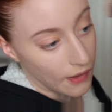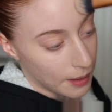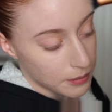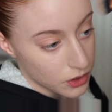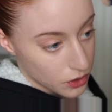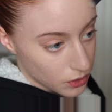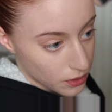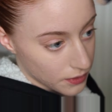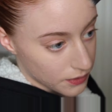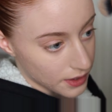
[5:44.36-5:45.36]
I'm not
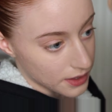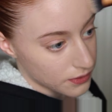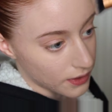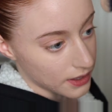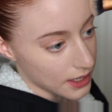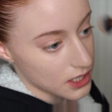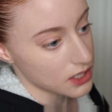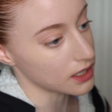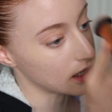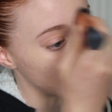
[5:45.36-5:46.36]
sure if this
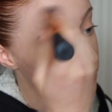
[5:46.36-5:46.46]
foundation